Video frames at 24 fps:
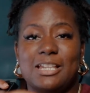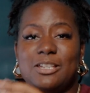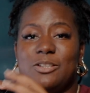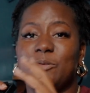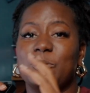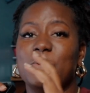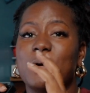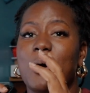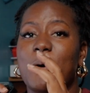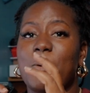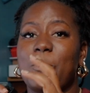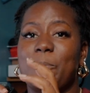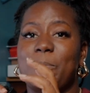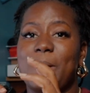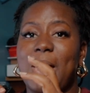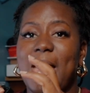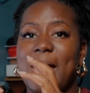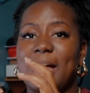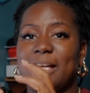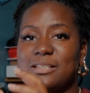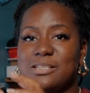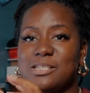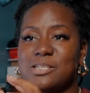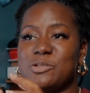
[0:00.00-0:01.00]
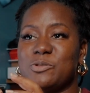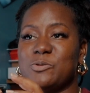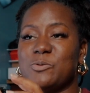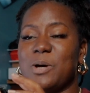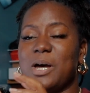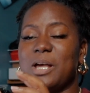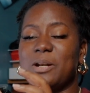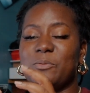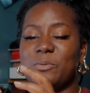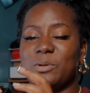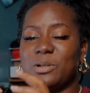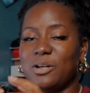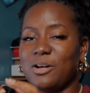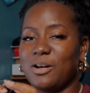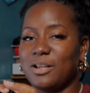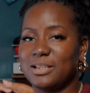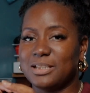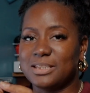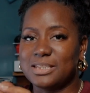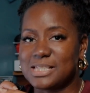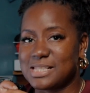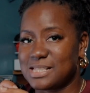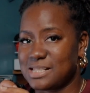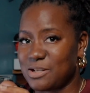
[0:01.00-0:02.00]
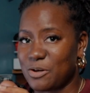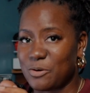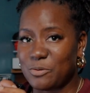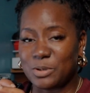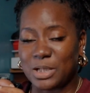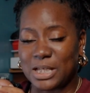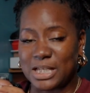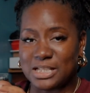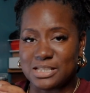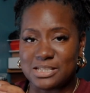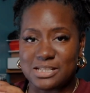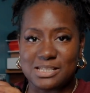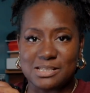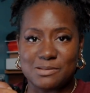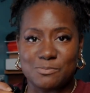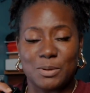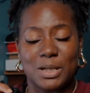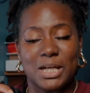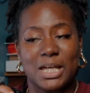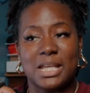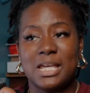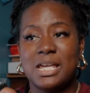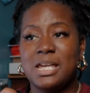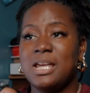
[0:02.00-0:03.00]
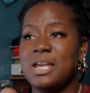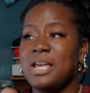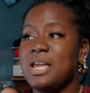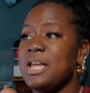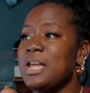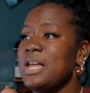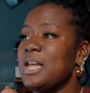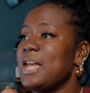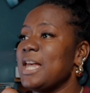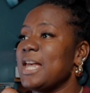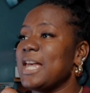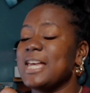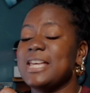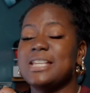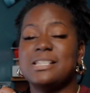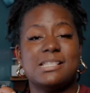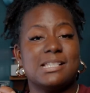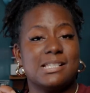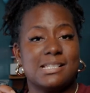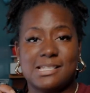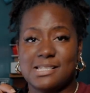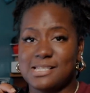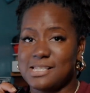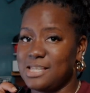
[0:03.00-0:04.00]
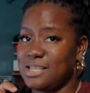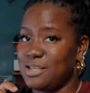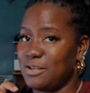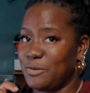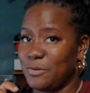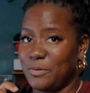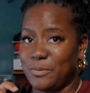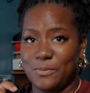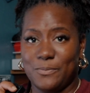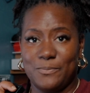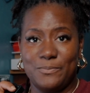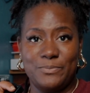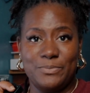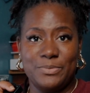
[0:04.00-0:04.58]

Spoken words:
You go back to, I don't want to call it the Stone Ages, but it's a skill.